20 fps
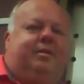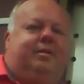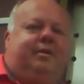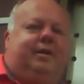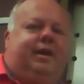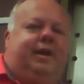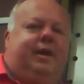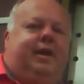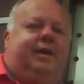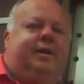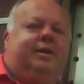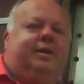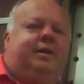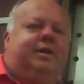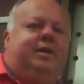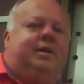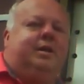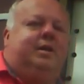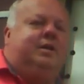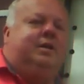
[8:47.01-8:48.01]
Okay,
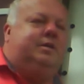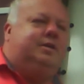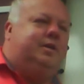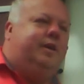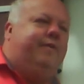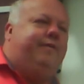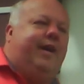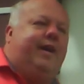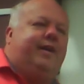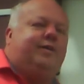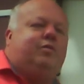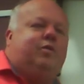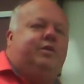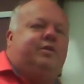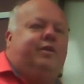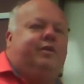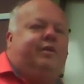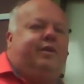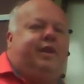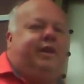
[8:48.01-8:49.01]
so if that's what
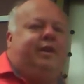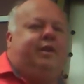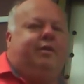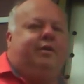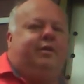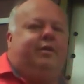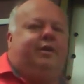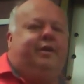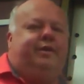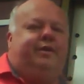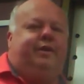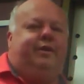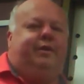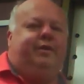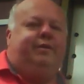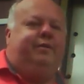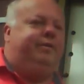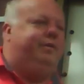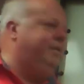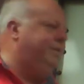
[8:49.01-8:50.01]
you think you're going to
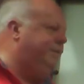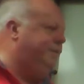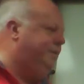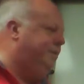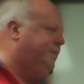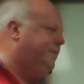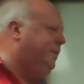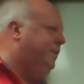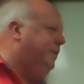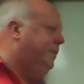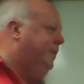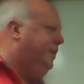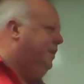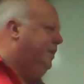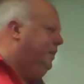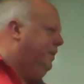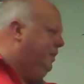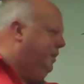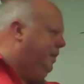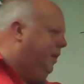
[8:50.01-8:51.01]
do, just
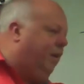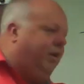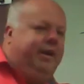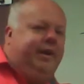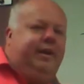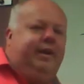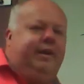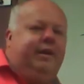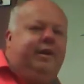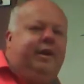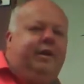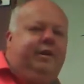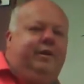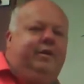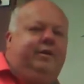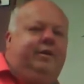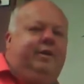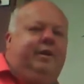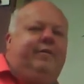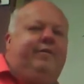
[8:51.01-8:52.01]
already know
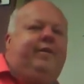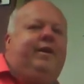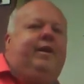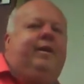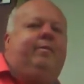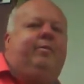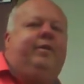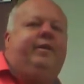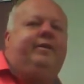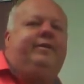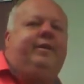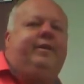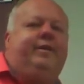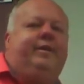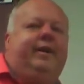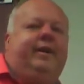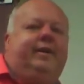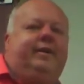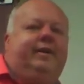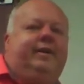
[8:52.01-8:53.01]
you're going to get 5 points
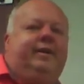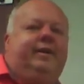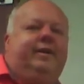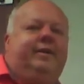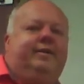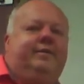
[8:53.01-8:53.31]
deducted.